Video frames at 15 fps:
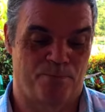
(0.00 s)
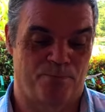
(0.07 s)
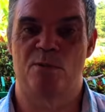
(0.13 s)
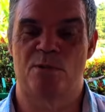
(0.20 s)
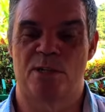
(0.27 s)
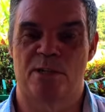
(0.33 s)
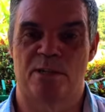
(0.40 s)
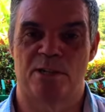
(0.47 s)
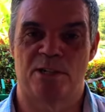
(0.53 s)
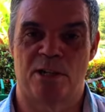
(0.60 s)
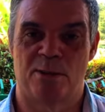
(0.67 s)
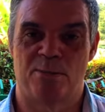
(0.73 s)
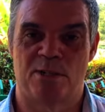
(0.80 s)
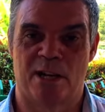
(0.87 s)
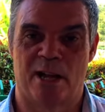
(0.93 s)
Using the
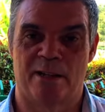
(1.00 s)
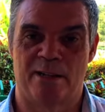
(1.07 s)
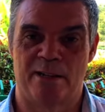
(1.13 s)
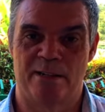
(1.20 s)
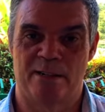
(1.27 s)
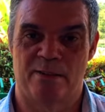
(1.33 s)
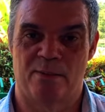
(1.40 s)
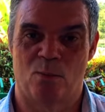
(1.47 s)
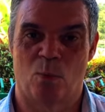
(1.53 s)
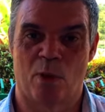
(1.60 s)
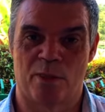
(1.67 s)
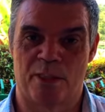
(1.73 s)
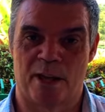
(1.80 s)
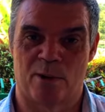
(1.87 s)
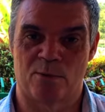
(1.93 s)
cheap Chinese
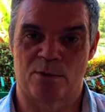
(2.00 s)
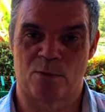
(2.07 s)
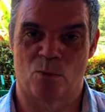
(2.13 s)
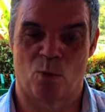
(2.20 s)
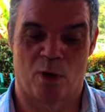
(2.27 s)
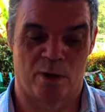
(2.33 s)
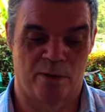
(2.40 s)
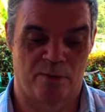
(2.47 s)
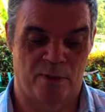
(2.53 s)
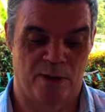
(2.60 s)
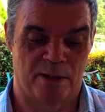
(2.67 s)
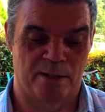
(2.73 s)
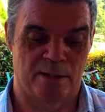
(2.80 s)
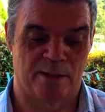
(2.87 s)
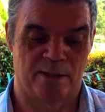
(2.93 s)
1,000 watt
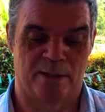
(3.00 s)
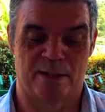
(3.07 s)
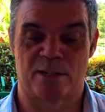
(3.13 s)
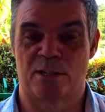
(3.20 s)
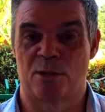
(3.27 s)
inverter, that's